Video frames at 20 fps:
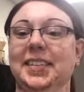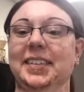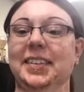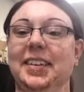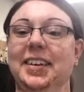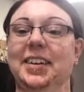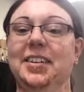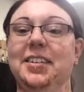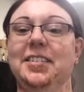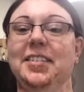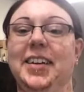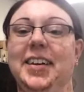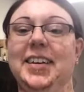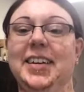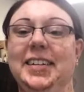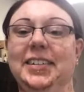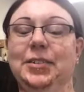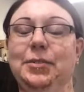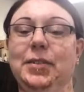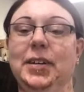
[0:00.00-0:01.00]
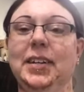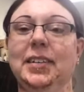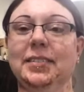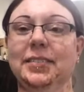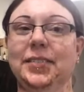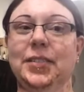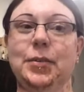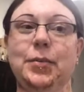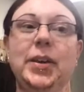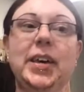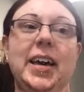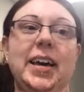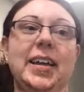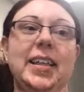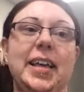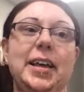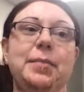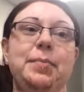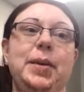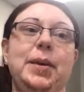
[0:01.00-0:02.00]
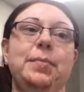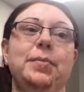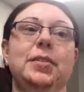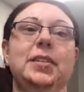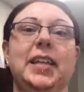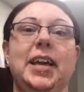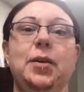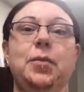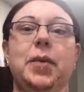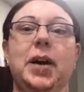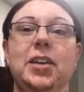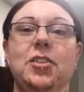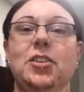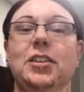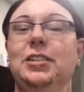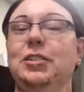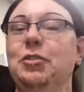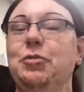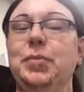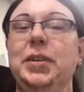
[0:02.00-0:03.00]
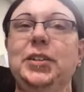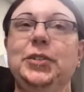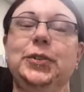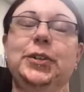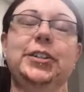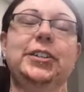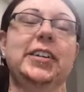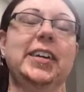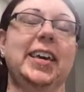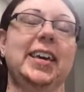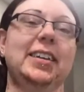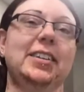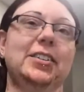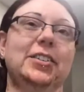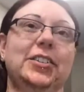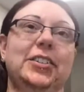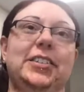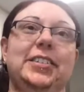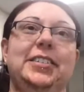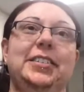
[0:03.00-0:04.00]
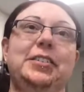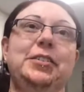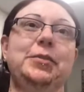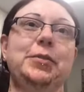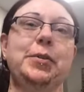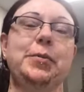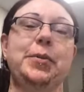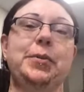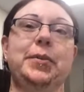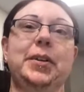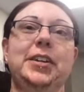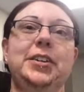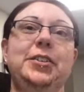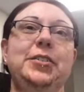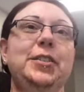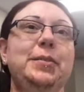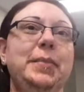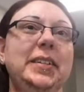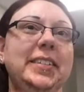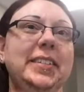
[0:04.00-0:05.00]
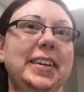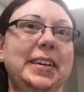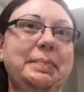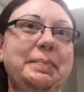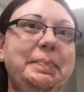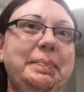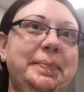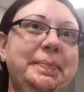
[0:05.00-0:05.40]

All right. Well, we got a lot of people like watching. Nobody's ordering candles. I don't know what we want to do in the meantime.